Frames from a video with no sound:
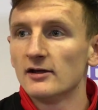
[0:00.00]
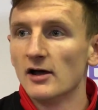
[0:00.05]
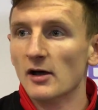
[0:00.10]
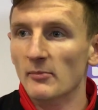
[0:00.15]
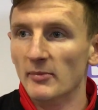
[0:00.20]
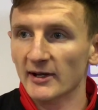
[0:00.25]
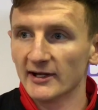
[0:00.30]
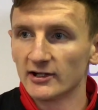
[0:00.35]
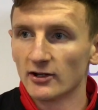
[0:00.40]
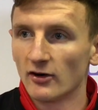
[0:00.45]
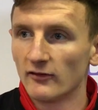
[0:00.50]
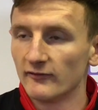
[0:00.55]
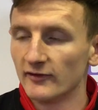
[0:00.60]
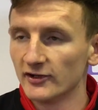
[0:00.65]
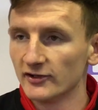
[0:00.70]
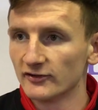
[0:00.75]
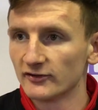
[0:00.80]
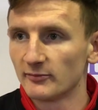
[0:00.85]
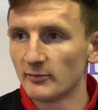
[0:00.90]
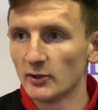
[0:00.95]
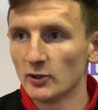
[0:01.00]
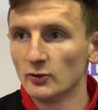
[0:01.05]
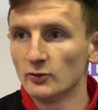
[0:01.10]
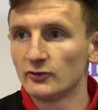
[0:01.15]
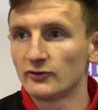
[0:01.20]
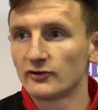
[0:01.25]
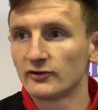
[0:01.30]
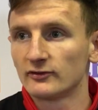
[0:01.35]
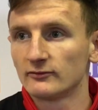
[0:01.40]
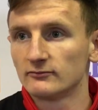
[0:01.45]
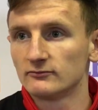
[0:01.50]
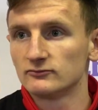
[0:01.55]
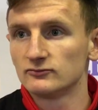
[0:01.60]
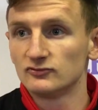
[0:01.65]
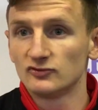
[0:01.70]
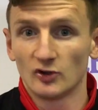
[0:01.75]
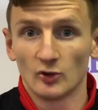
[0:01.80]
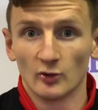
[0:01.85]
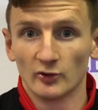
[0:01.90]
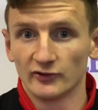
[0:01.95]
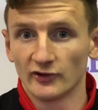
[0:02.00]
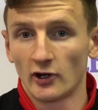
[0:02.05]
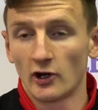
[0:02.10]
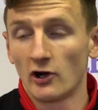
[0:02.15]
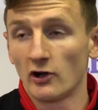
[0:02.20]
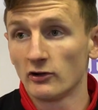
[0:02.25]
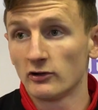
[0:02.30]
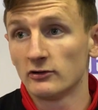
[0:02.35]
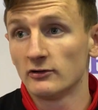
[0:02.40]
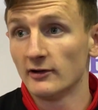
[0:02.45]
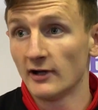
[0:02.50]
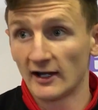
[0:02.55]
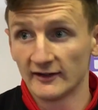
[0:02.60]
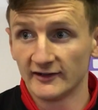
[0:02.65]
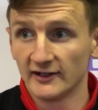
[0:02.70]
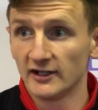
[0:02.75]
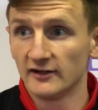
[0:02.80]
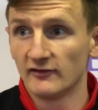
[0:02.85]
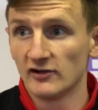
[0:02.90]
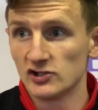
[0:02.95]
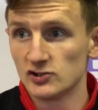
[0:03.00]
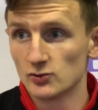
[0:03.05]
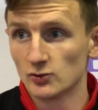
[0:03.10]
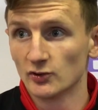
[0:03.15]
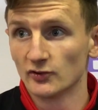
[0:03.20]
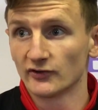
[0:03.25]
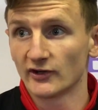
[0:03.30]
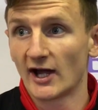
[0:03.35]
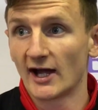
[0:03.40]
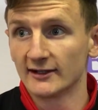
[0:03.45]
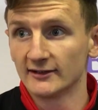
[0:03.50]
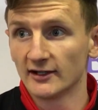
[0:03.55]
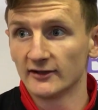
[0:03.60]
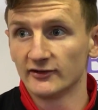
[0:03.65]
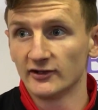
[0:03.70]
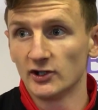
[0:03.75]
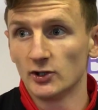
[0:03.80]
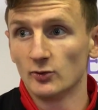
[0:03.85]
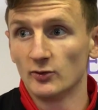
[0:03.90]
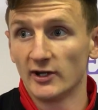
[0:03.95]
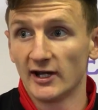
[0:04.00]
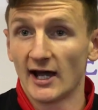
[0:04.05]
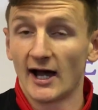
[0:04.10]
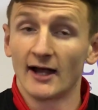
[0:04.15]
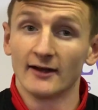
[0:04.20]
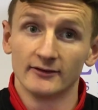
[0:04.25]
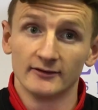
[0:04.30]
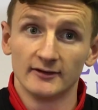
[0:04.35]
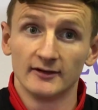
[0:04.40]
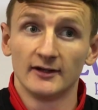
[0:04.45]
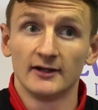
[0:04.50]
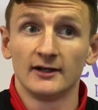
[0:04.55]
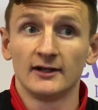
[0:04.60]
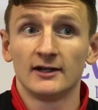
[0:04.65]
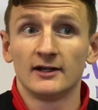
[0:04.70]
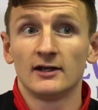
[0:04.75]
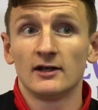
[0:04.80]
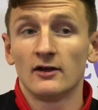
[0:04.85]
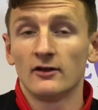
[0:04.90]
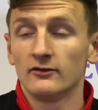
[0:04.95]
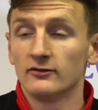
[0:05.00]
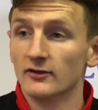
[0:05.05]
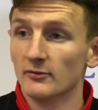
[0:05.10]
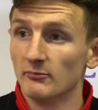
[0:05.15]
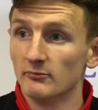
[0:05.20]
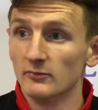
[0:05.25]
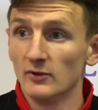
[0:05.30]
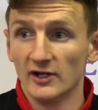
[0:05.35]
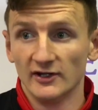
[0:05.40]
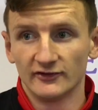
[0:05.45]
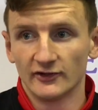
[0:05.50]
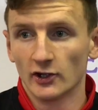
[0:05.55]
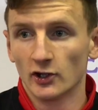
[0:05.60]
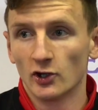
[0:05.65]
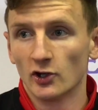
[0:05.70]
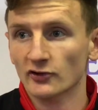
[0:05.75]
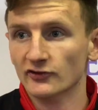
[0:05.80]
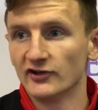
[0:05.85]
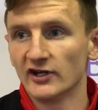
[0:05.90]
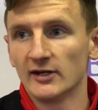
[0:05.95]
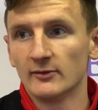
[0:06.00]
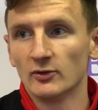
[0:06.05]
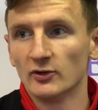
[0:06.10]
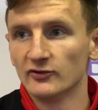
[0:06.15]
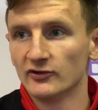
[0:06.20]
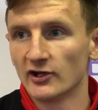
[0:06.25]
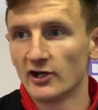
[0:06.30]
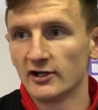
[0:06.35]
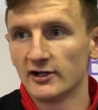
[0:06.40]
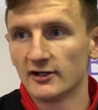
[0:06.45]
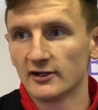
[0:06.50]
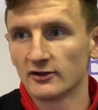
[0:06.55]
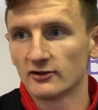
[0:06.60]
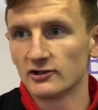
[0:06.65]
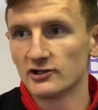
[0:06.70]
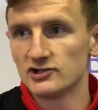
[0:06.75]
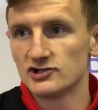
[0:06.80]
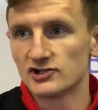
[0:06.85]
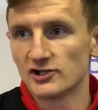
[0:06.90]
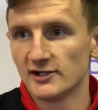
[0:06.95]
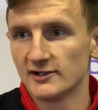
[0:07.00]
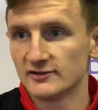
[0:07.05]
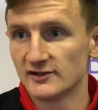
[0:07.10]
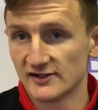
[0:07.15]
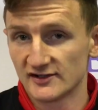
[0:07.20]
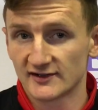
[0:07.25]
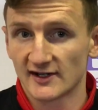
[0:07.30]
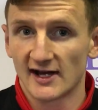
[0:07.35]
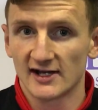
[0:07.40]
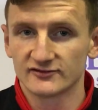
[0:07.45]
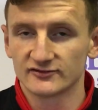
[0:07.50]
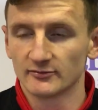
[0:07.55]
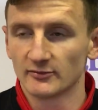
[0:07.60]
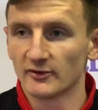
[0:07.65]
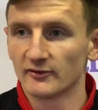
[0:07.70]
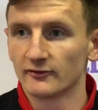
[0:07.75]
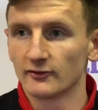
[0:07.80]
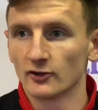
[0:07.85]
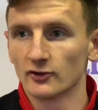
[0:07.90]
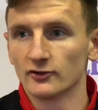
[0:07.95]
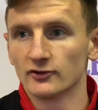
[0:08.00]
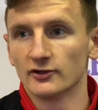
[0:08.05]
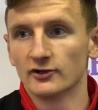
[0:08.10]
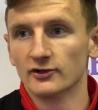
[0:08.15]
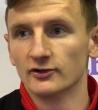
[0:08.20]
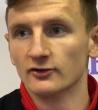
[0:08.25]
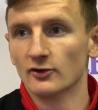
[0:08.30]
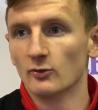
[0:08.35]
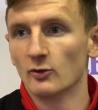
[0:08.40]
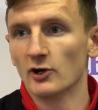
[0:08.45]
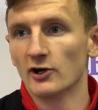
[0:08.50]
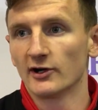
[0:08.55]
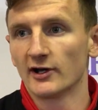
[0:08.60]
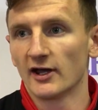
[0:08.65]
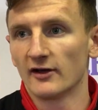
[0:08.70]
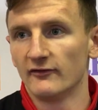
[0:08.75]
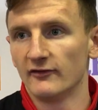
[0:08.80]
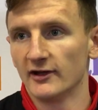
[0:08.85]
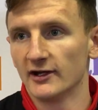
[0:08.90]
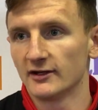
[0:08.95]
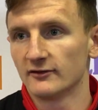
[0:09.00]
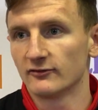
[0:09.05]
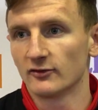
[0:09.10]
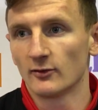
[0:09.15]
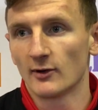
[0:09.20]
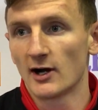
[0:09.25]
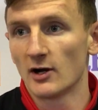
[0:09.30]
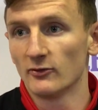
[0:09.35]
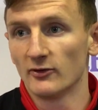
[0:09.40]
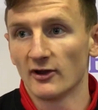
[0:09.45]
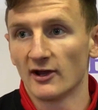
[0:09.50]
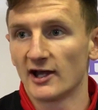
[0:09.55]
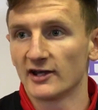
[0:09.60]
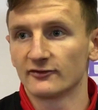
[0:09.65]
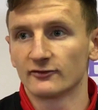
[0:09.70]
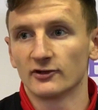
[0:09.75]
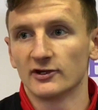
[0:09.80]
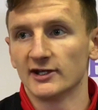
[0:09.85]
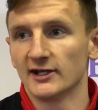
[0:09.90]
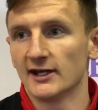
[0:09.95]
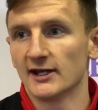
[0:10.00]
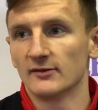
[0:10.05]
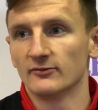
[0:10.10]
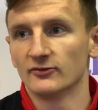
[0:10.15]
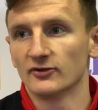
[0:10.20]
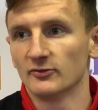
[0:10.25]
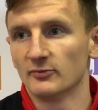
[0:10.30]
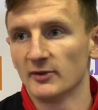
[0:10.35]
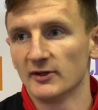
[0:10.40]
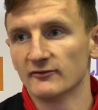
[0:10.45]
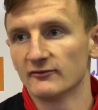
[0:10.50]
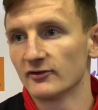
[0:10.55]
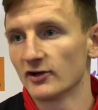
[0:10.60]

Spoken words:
a big confidence boost to us all as individuals and as a unit. And it's the whole team who's earning the clean sheets. It starts from the front, and the work ethic throughout the last 3 games has been